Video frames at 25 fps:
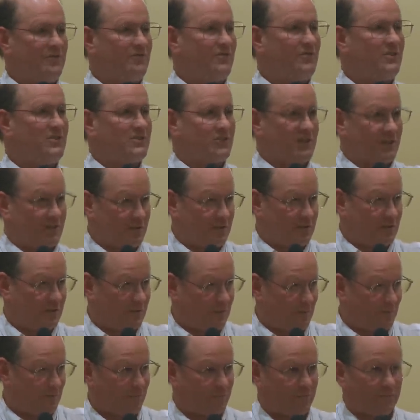physics.
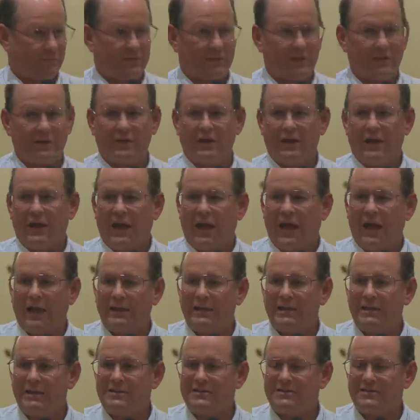And
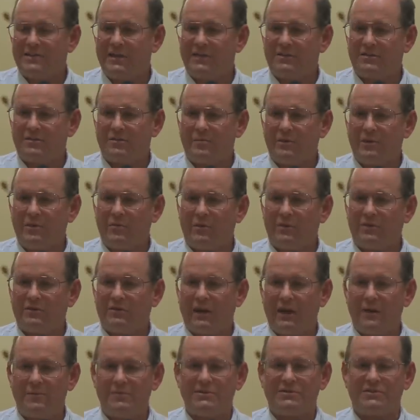he said to me one
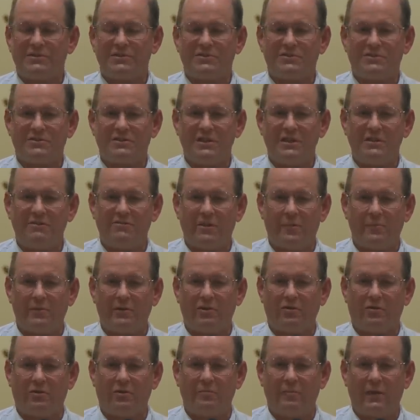time, he said, Steve, I'm
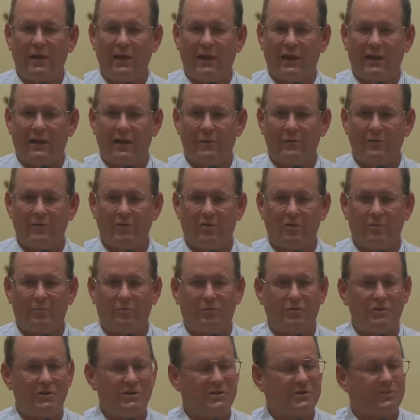an old man, I'm an old
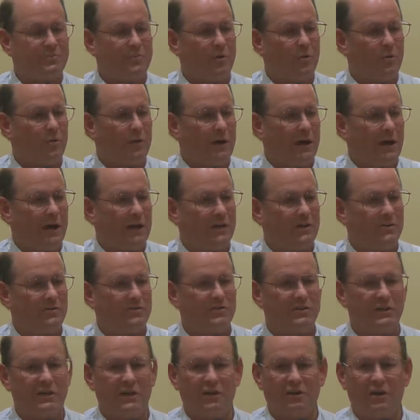priest, but when I
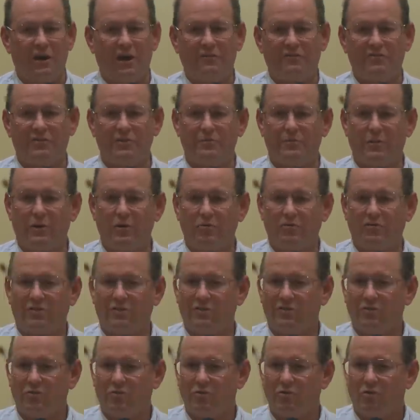used to get off the boat
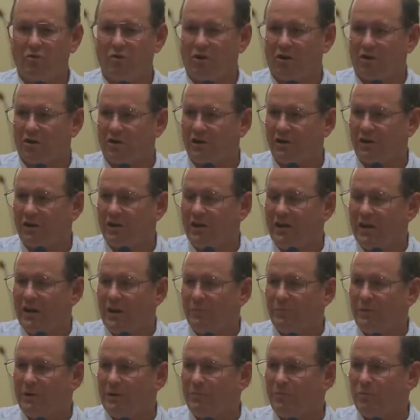in New York,
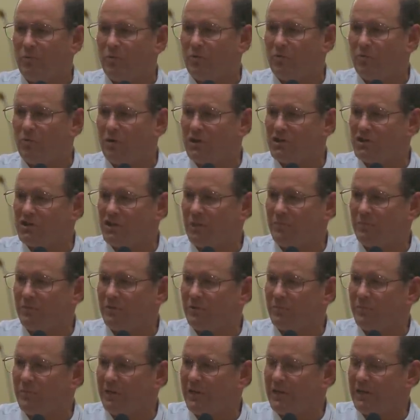people would rush up
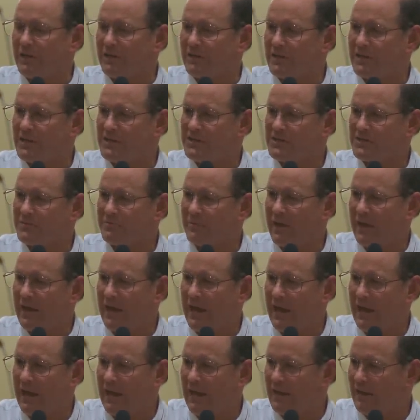to me and kiss my
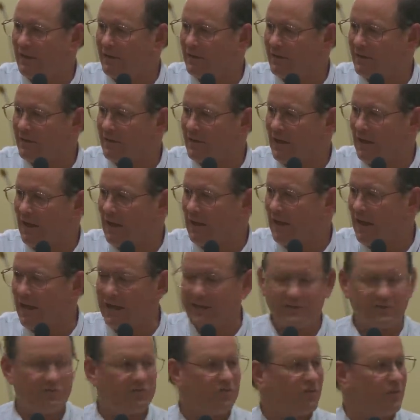hand and
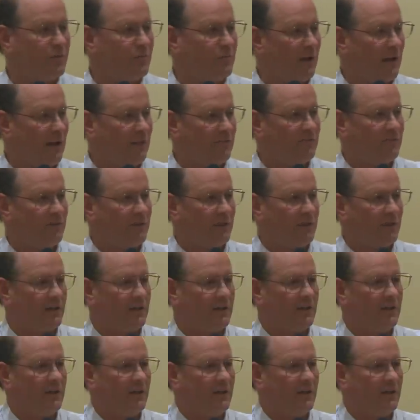ask for a blessing.